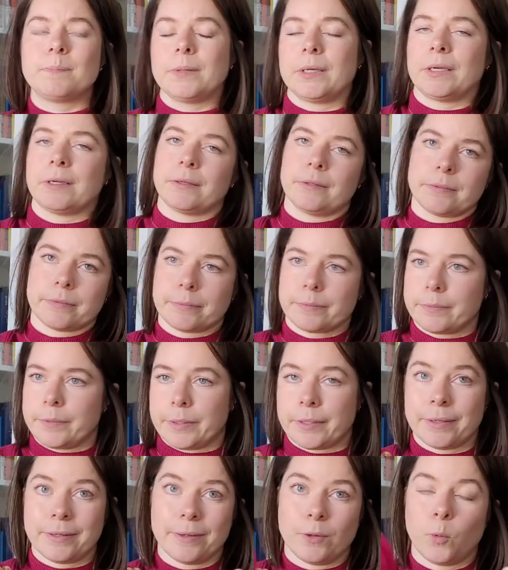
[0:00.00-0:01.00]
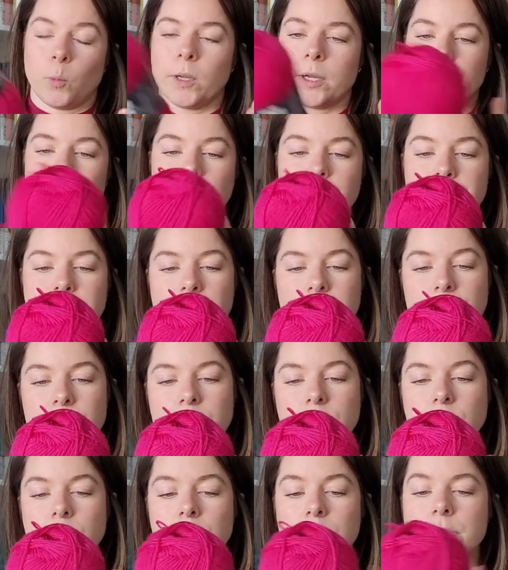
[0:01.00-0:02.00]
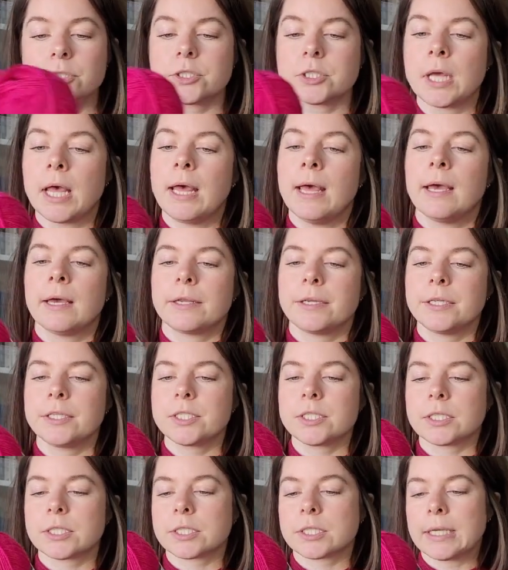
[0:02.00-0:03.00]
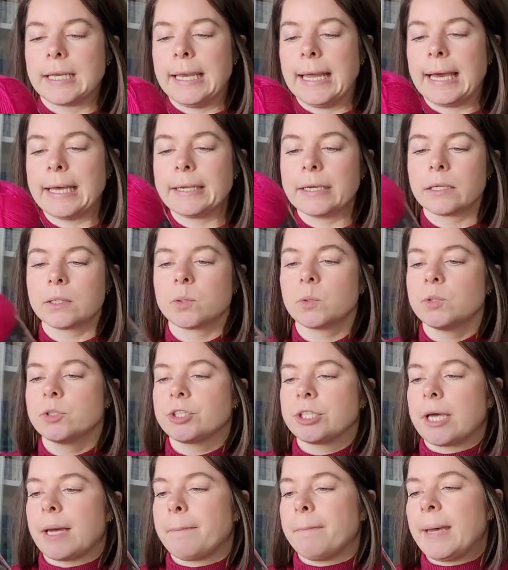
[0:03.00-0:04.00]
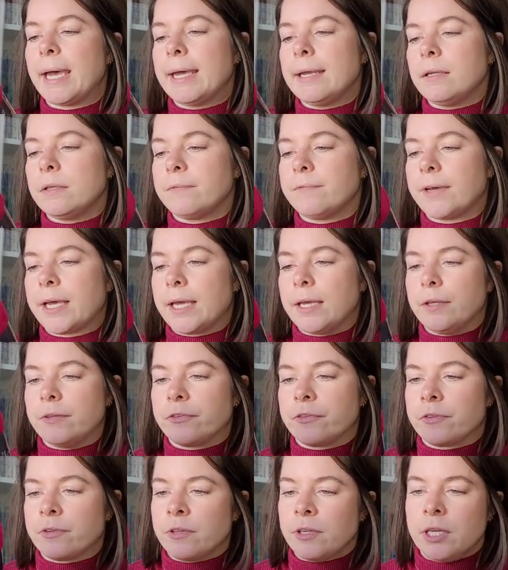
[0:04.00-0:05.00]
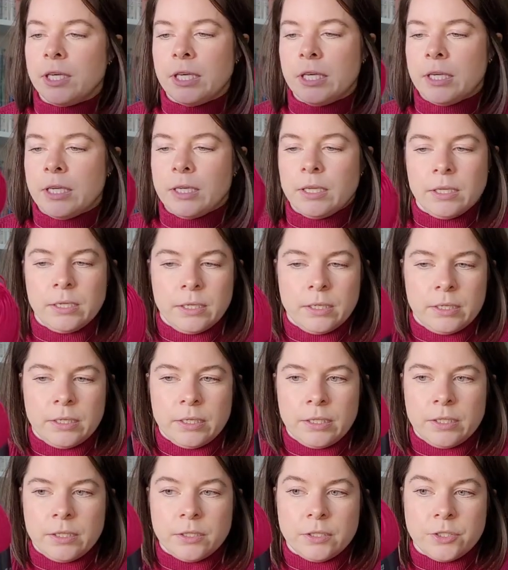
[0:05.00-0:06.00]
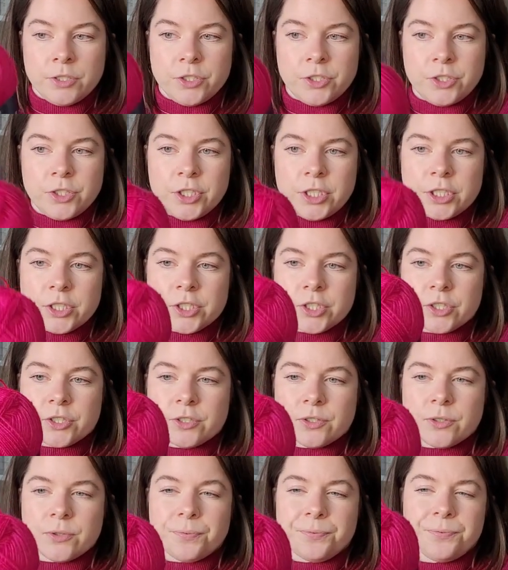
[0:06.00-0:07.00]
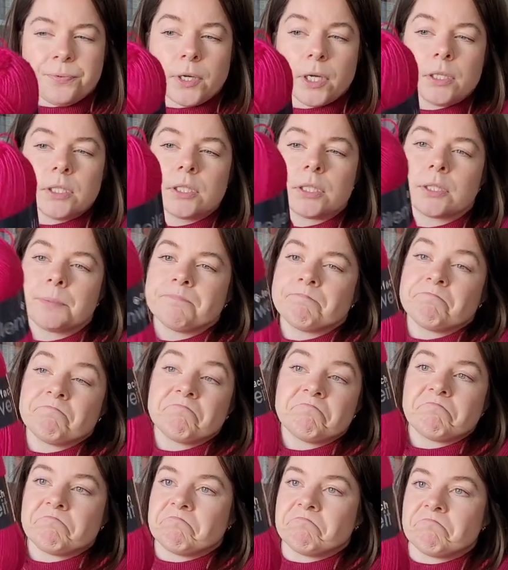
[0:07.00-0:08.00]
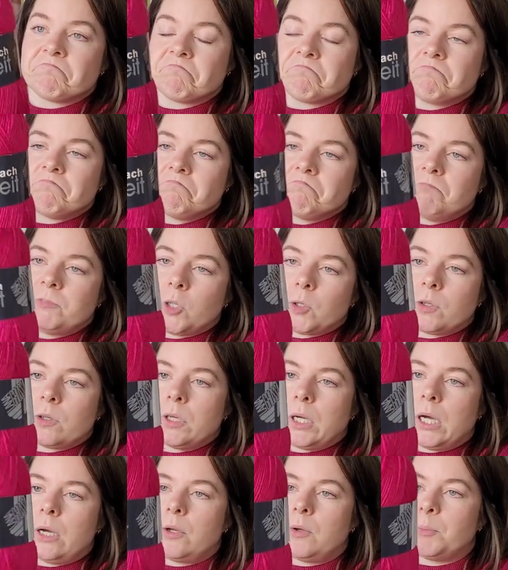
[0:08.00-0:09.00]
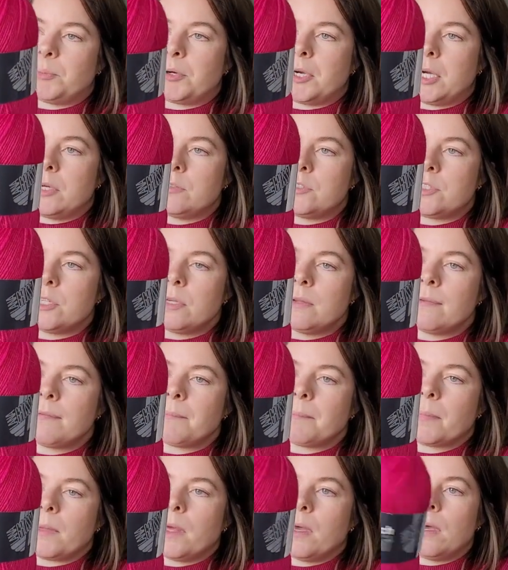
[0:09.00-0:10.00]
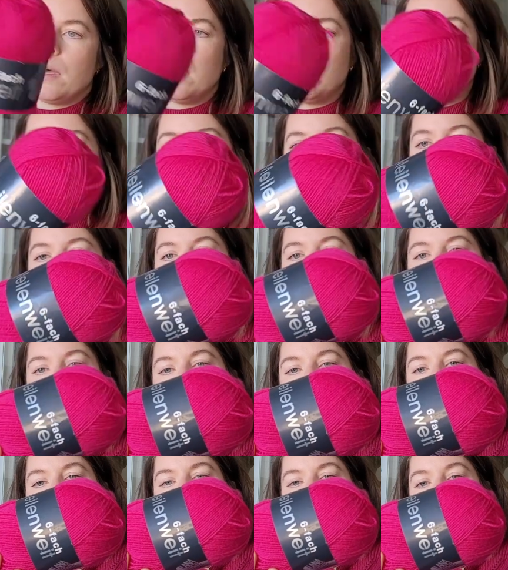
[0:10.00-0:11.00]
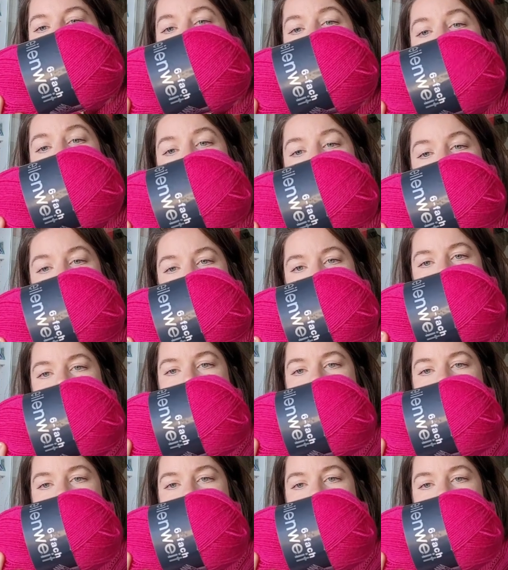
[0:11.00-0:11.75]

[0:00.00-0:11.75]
pink is one of my favorite colors. This is Lana Grossa Meidenwijd 6 Fach. Don't know how you pronounce that. It's a little bit thicker.